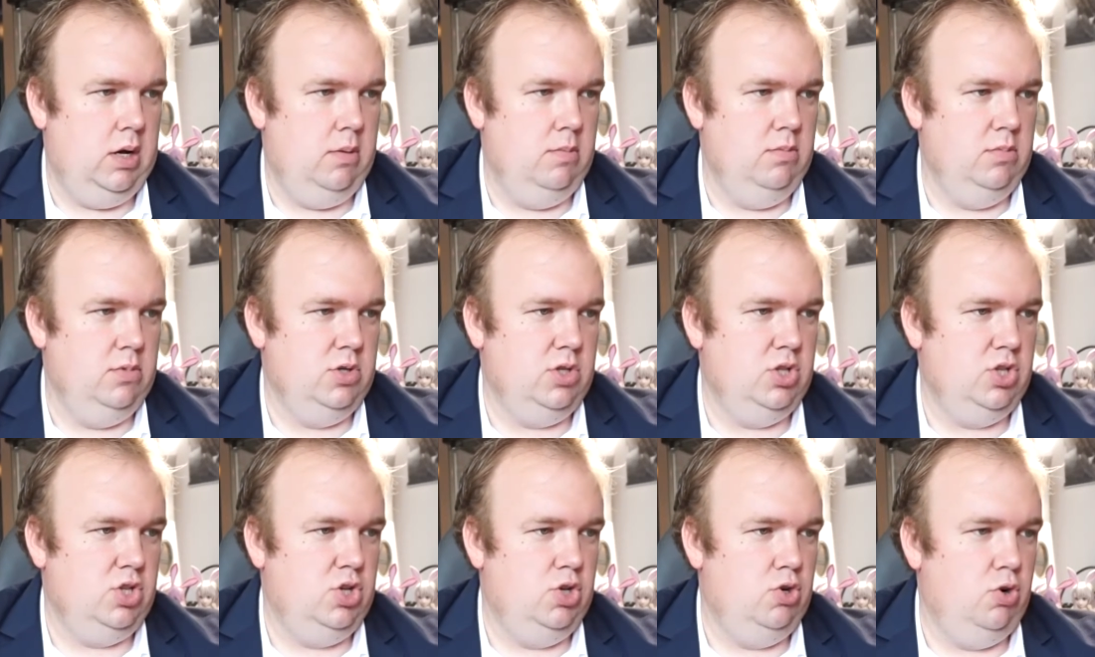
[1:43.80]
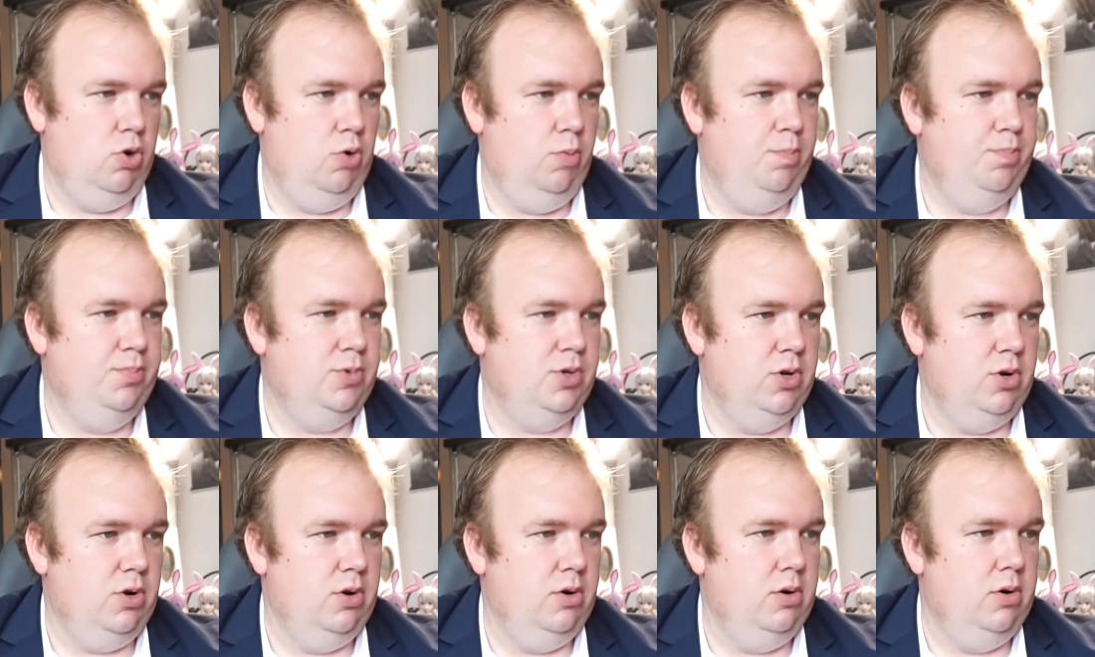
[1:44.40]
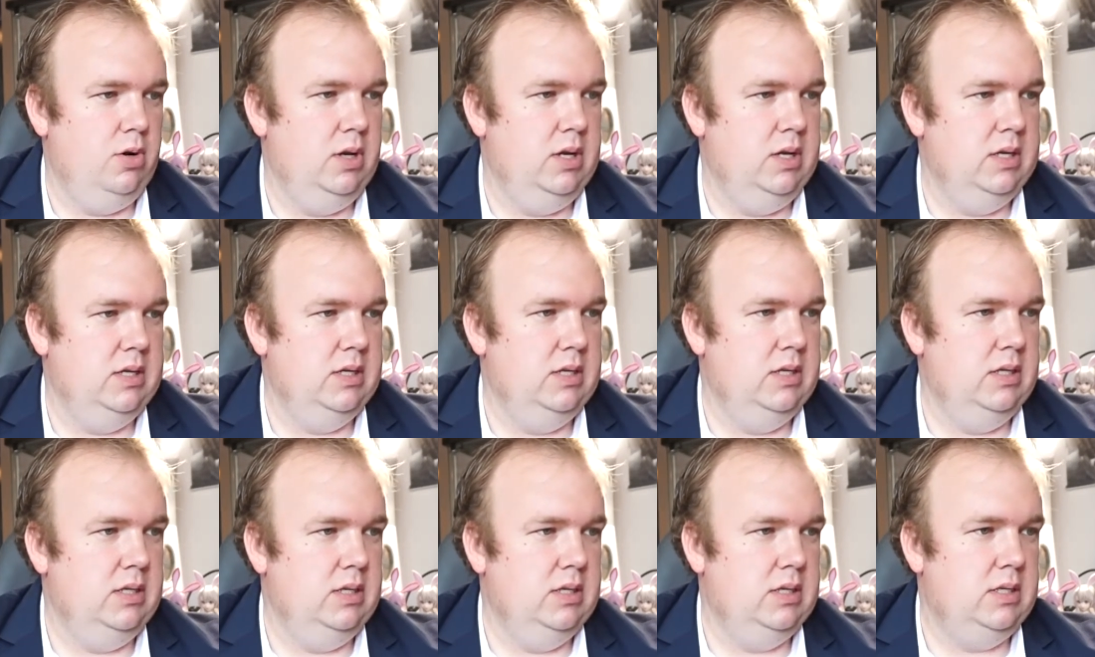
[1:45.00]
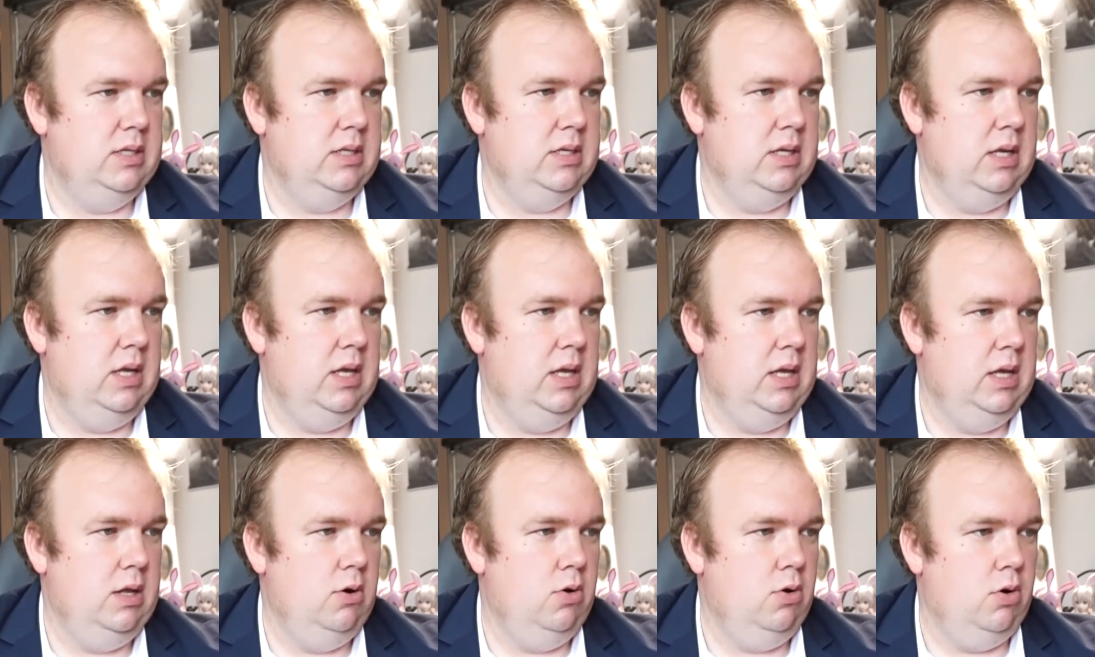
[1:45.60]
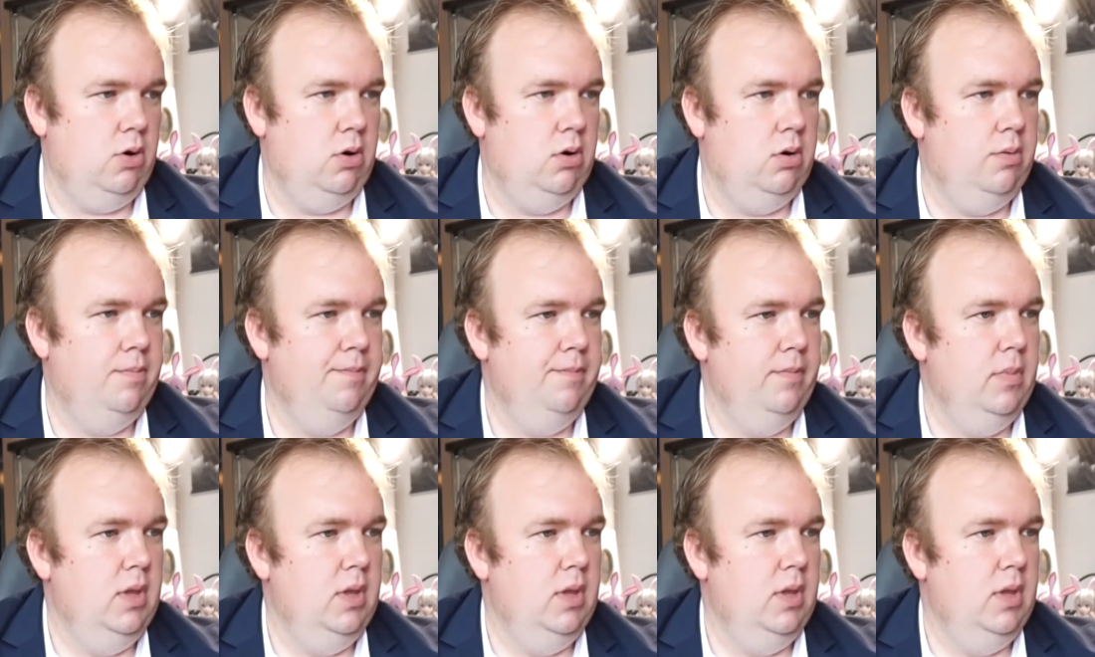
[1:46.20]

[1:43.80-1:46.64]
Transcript: Sculptor is Hiro.